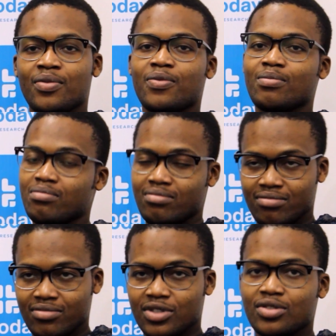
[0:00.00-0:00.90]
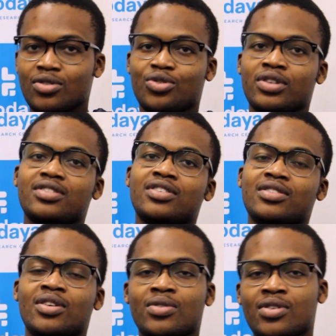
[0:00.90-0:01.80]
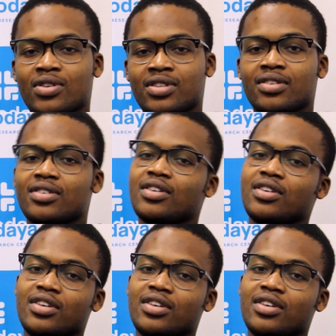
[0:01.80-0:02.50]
of doctorate, she's a good doctor.